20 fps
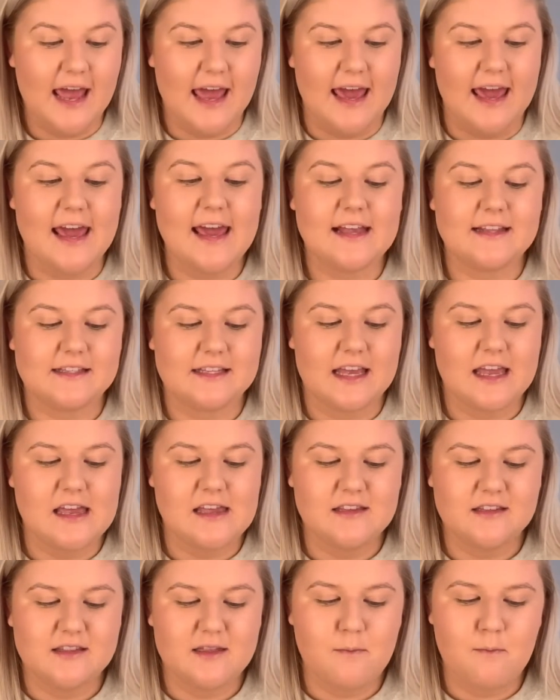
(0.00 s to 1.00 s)
It
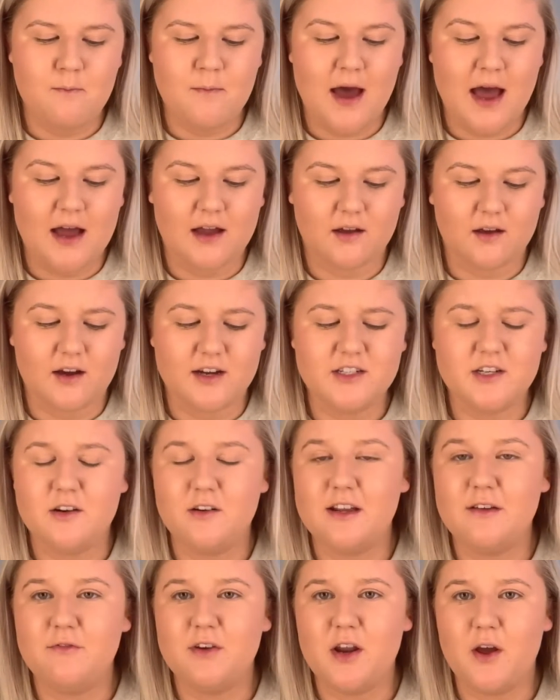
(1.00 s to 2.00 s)
is the MAC, I don't
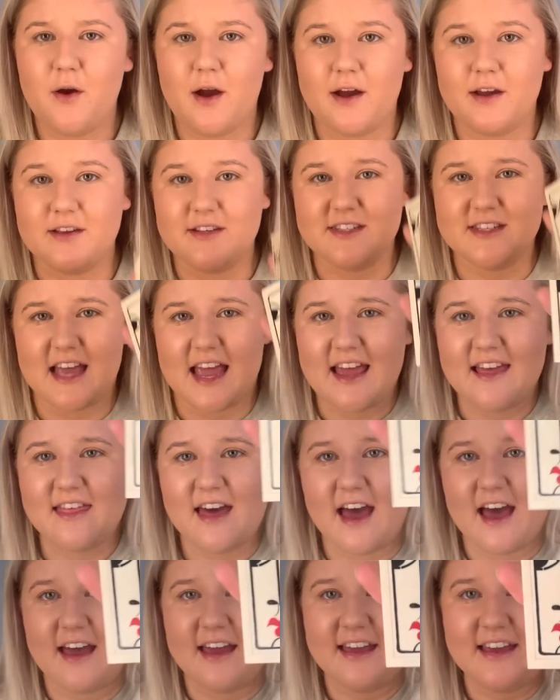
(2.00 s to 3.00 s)
even know how you say that.